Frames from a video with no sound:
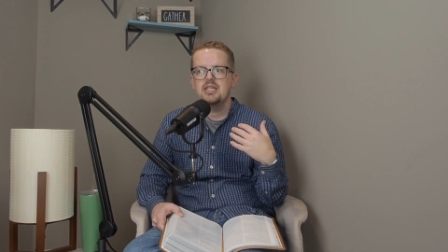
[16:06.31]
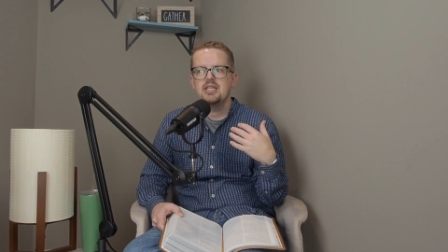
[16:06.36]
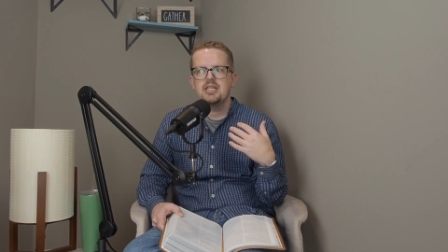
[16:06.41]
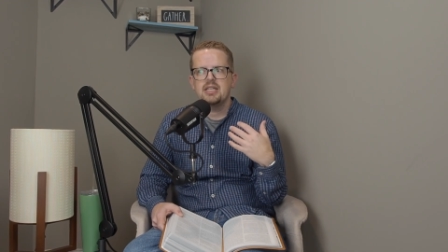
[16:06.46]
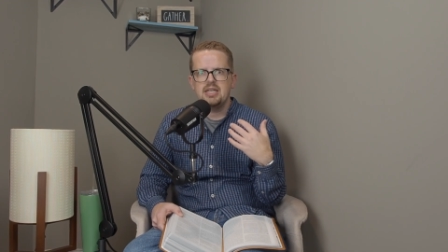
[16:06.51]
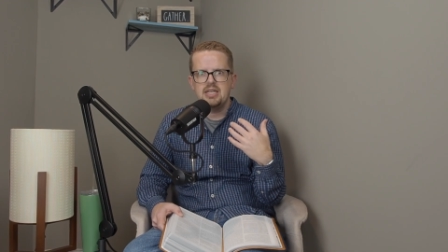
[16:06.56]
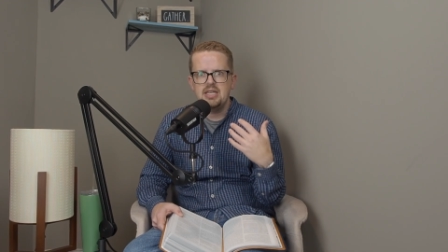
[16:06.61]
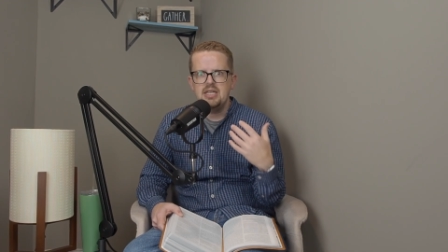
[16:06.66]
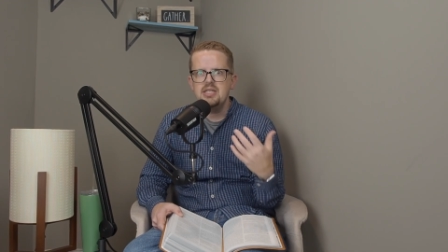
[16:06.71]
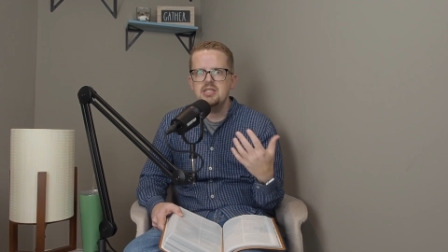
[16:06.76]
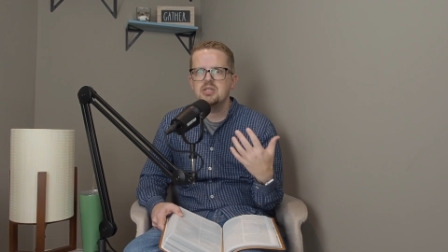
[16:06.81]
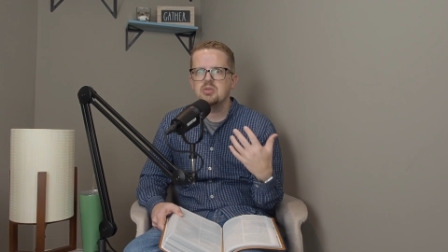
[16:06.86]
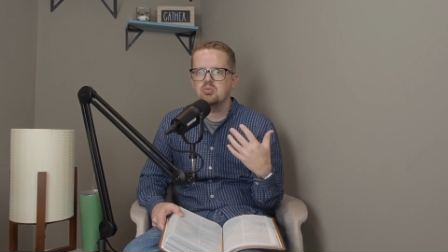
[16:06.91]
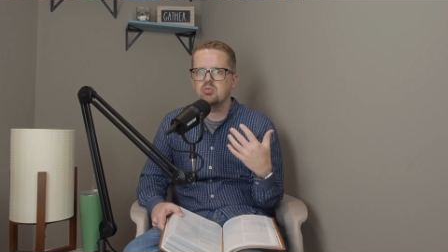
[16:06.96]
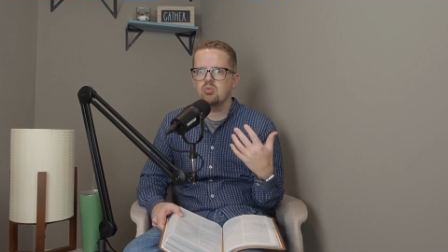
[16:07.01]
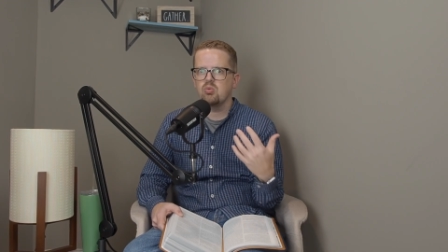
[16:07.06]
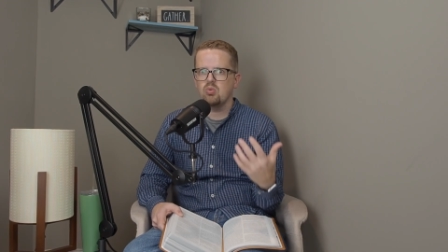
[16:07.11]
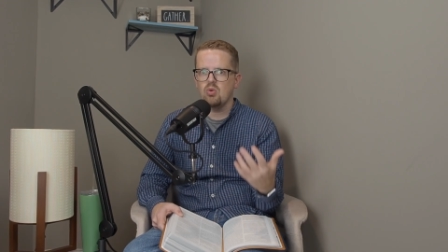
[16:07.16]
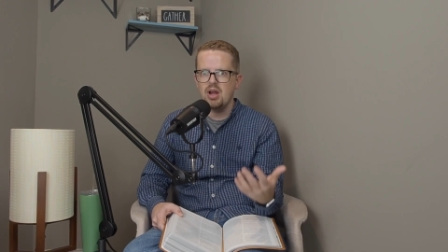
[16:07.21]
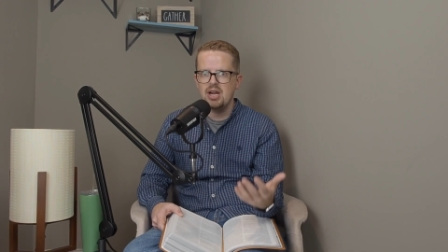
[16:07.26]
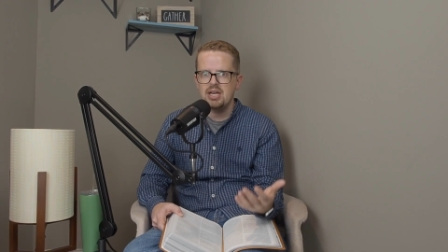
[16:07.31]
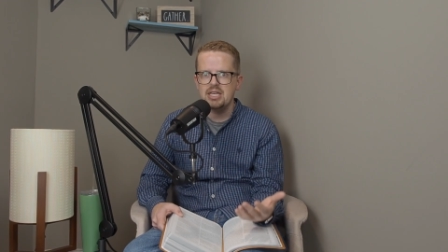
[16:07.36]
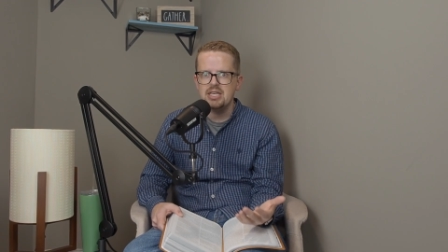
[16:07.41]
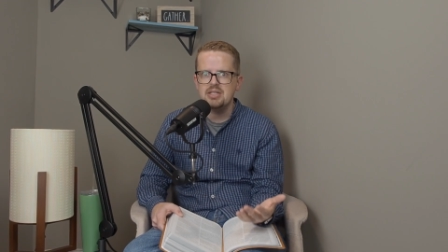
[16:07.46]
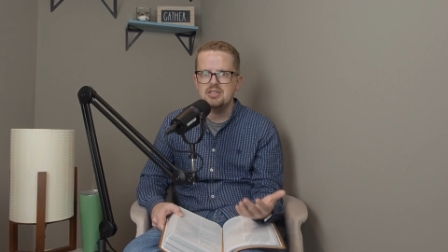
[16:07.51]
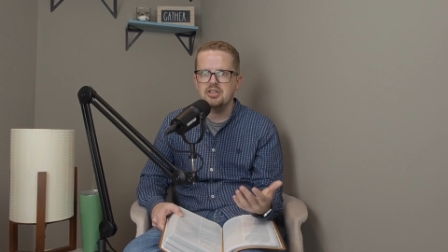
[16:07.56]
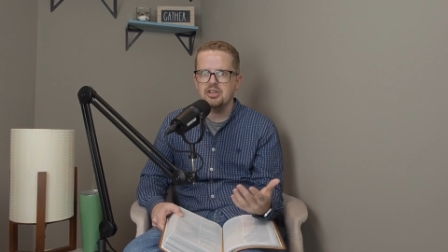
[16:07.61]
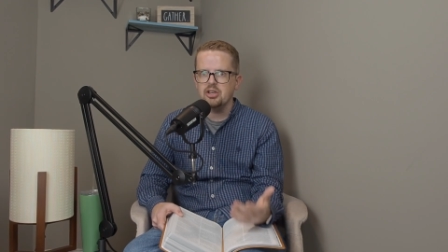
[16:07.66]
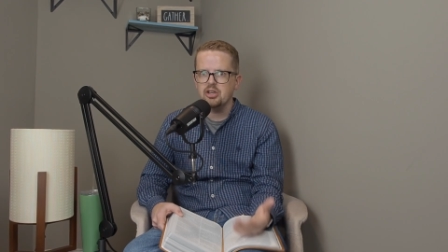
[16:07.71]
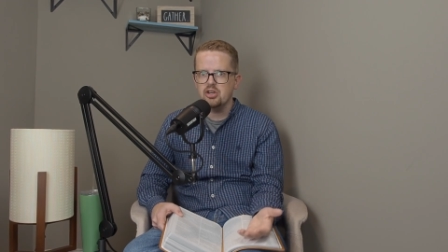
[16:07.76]
He's ready
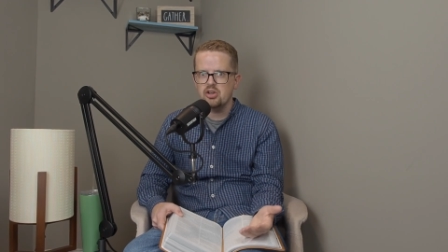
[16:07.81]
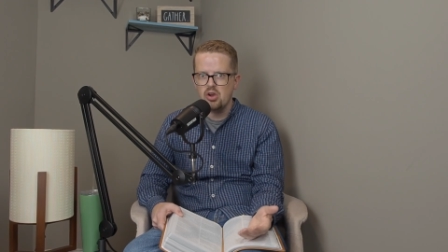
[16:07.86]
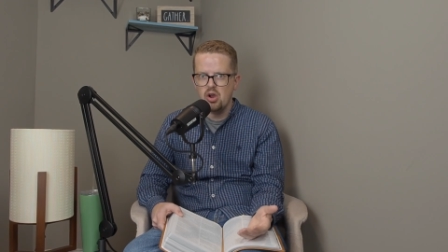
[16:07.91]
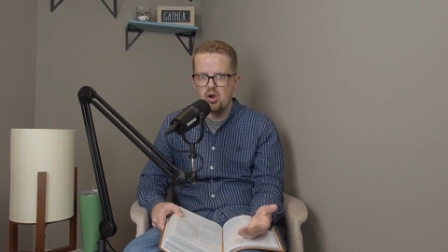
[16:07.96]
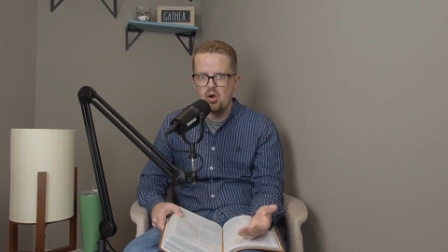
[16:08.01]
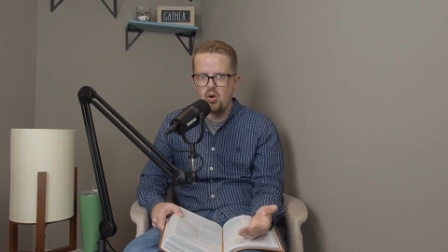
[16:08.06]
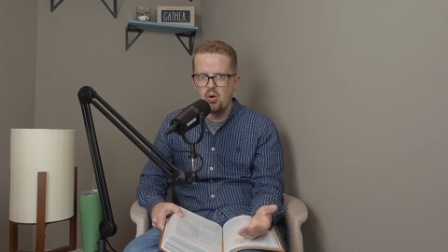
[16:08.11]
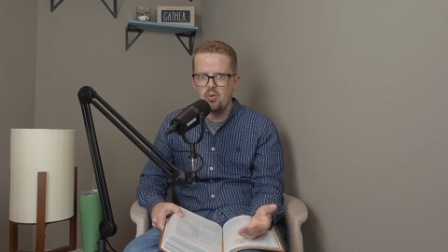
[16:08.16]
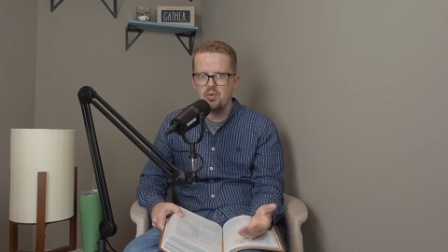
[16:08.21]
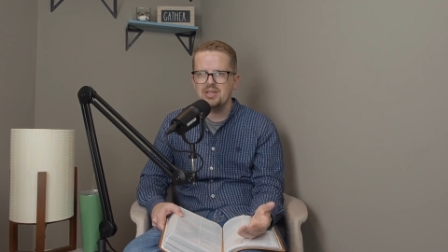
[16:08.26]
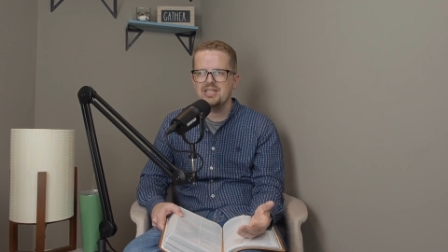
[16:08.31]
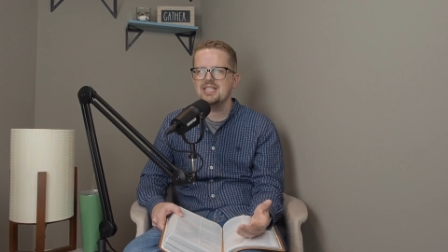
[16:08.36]
to go.